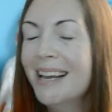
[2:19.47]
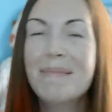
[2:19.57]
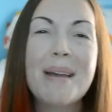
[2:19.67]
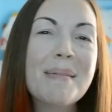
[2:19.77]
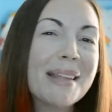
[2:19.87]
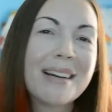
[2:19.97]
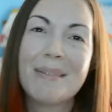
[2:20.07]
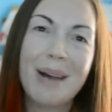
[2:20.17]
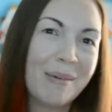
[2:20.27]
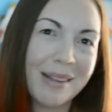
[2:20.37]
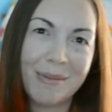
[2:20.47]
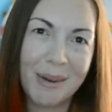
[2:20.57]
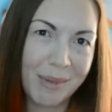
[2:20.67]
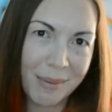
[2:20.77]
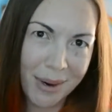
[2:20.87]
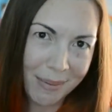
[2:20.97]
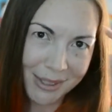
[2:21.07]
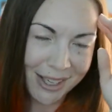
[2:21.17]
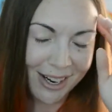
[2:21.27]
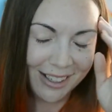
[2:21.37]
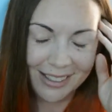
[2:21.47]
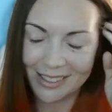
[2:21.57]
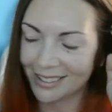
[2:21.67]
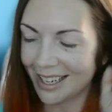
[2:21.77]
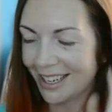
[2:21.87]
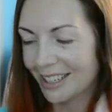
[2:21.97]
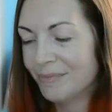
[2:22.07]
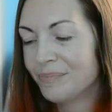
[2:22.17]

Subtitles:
Maybe they'll come out with one with a purple star later.